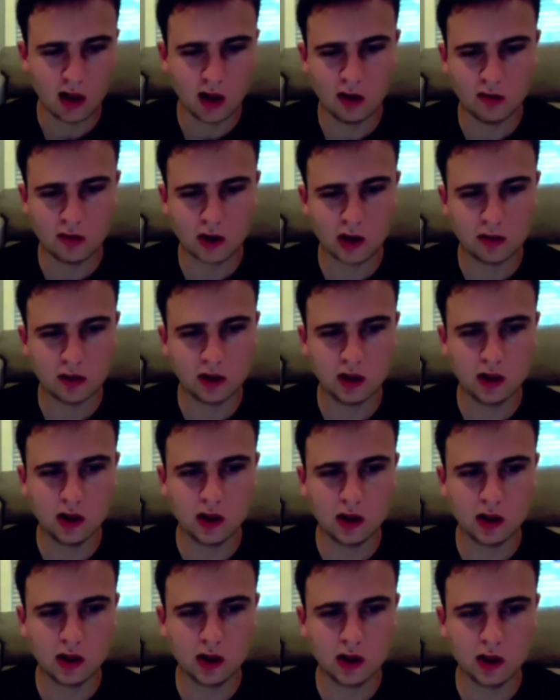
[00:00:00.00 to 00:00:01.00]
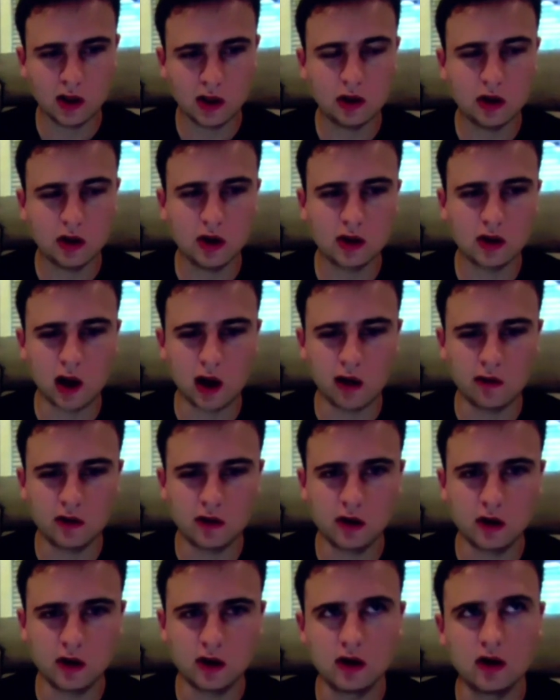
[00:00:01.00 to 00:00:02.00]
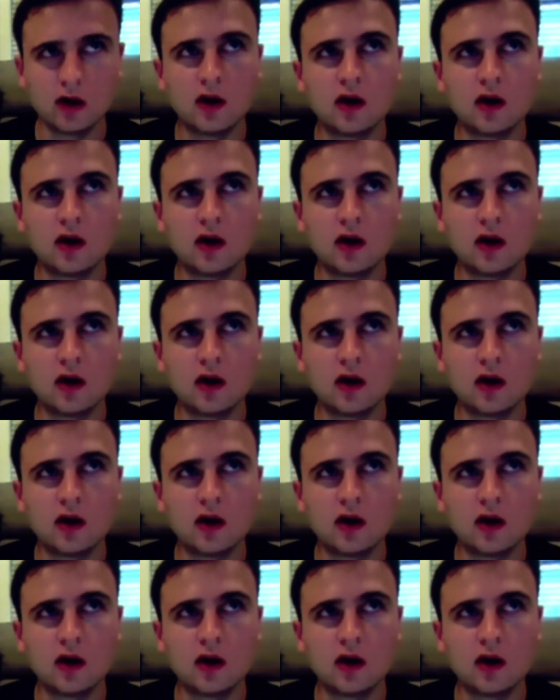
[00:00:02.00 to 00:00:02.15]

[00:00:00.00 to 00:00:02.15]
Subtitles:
then probably a couple of years after,